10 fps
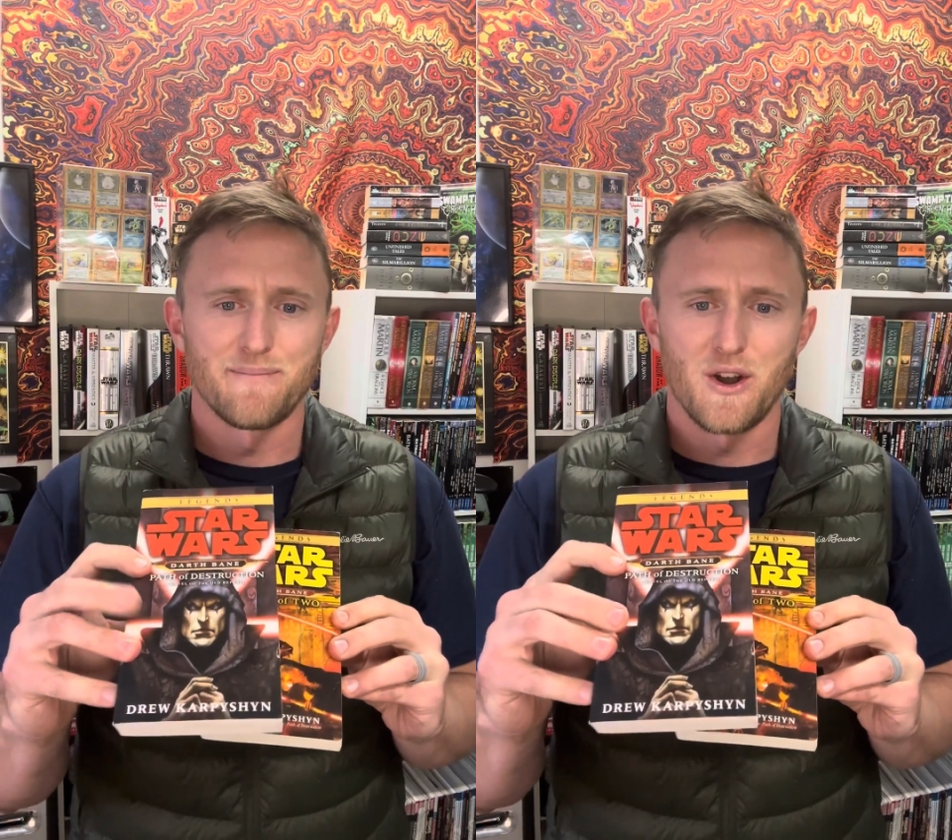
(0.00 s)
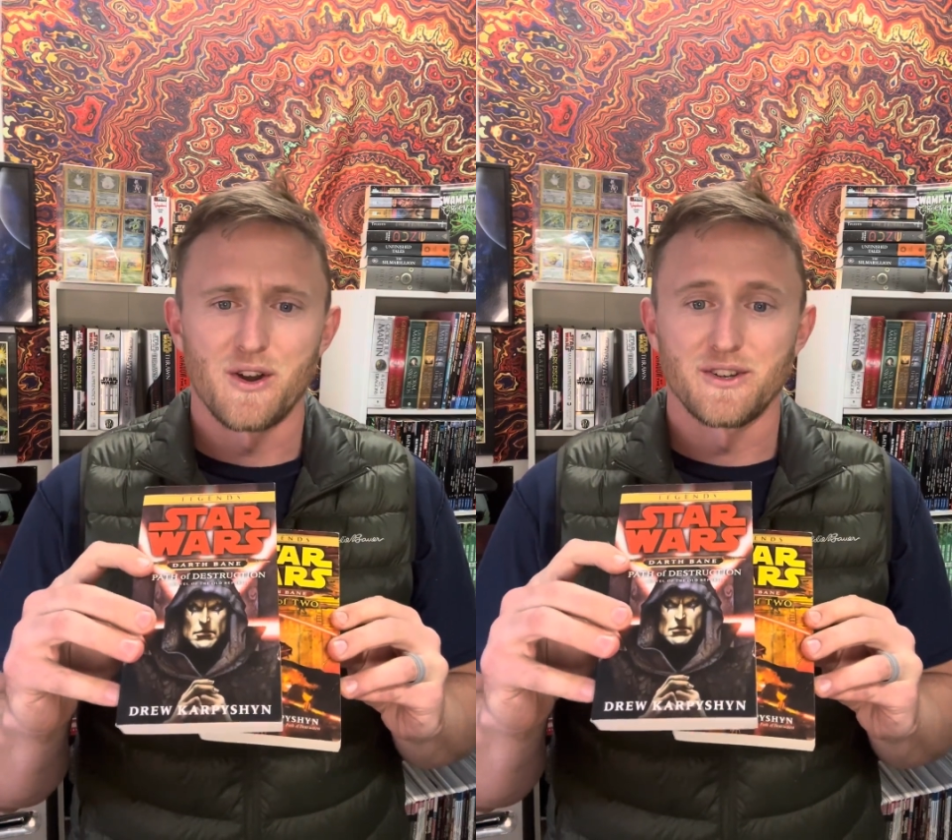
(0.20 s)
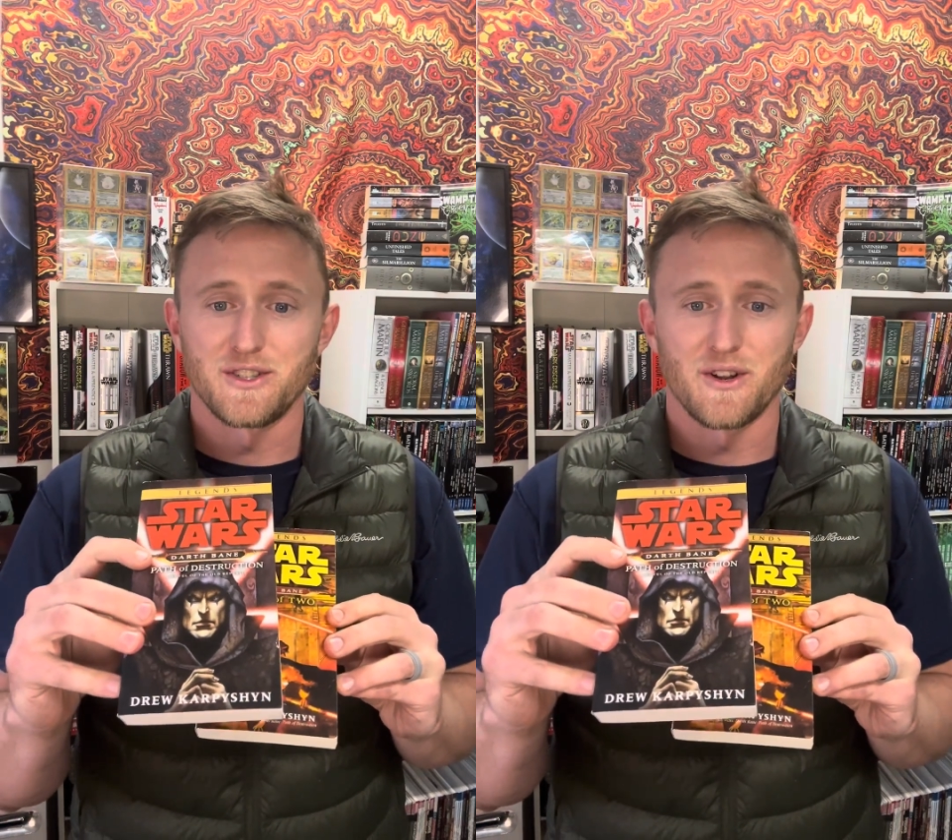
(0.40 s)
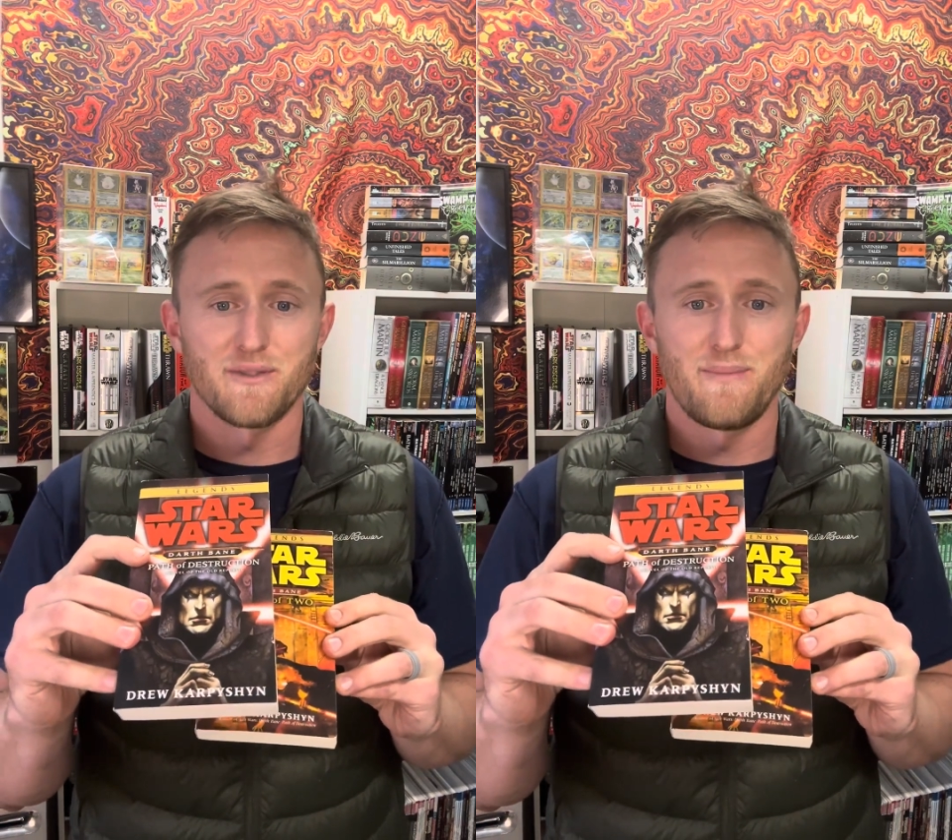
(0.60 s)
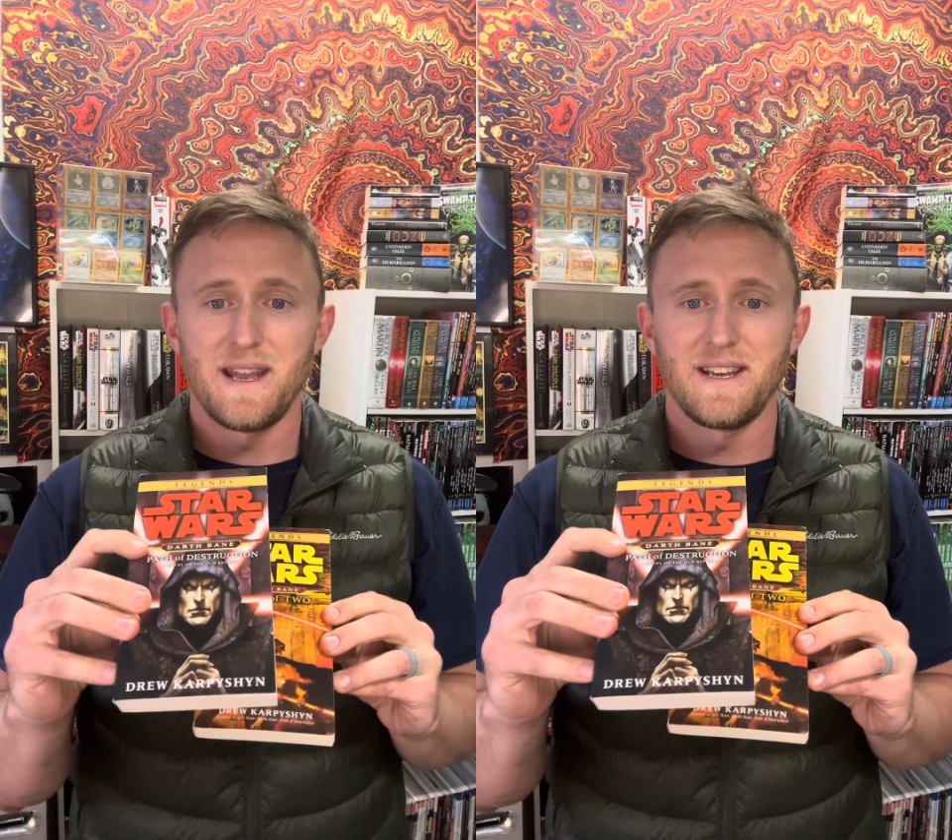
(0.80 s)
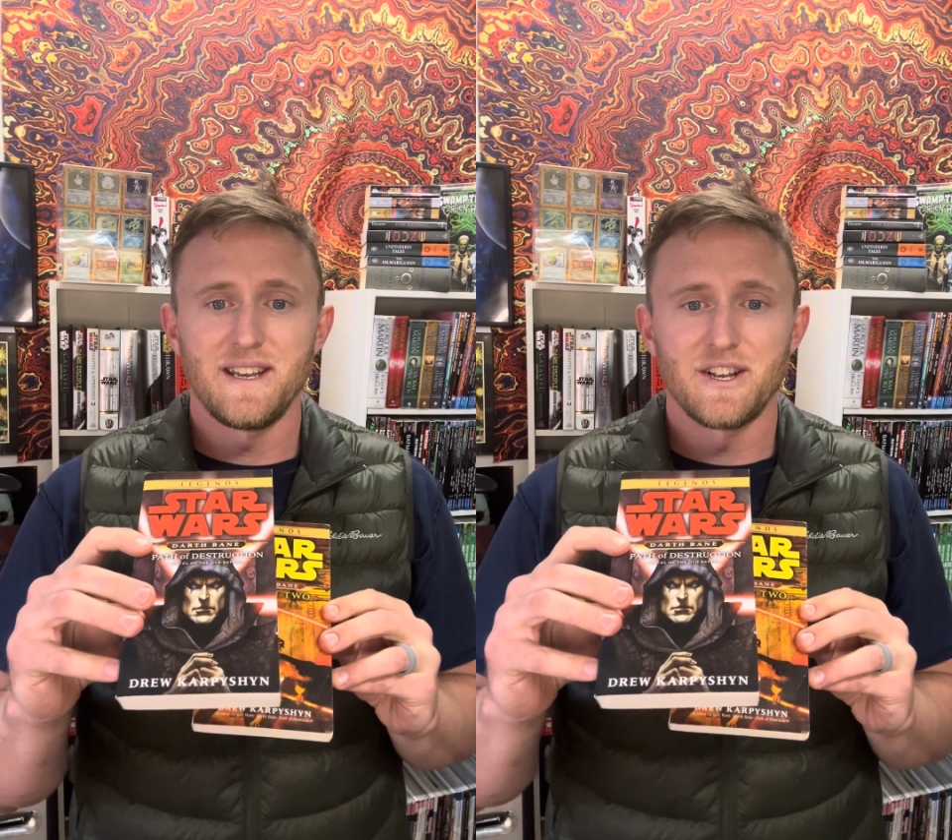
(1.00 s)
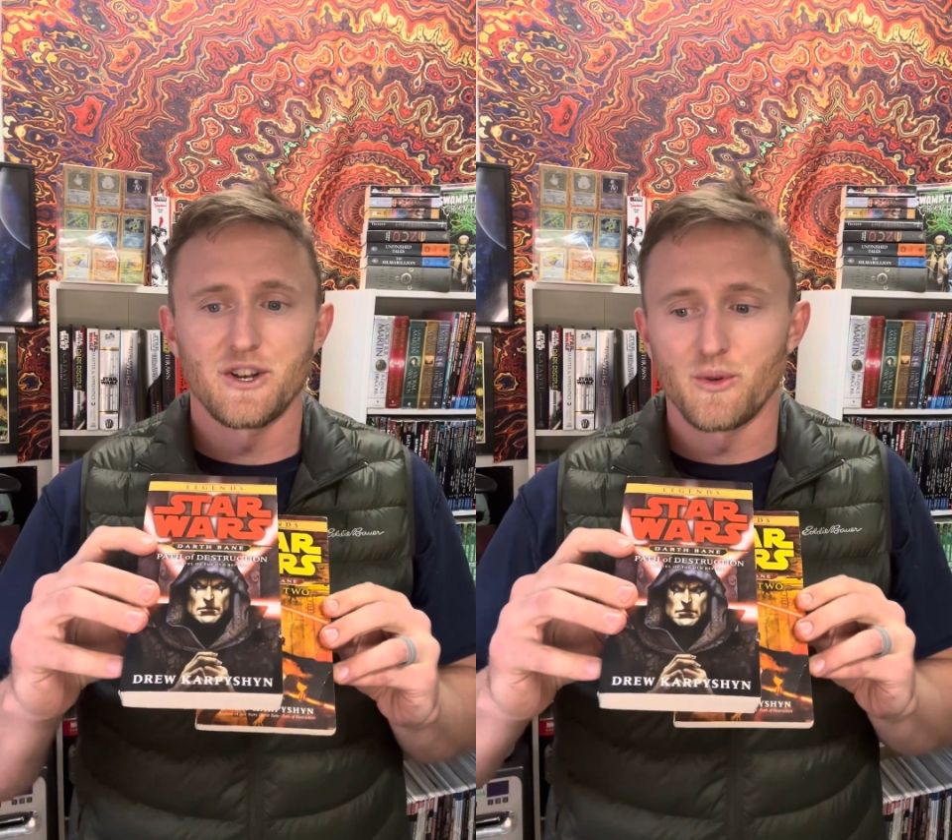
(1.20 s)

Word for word: our Darth Bane here